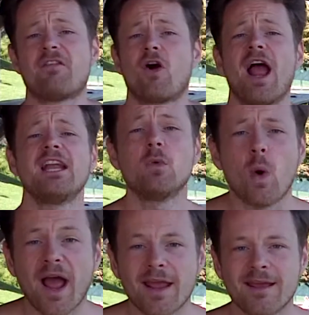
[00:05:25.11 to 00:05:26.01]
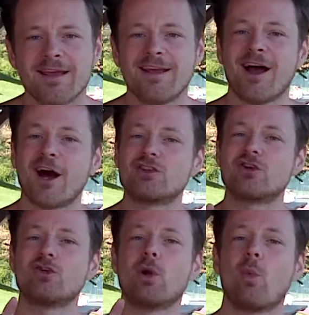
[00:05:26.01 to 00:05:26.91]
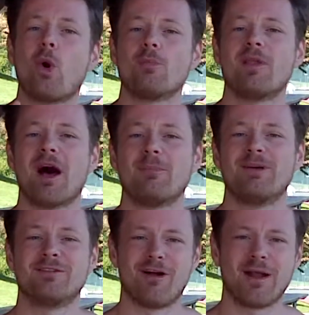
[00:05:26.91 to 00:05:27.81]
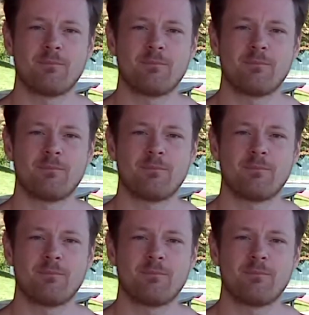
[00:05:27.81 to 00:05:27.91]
far anyway until you're warmed up, right?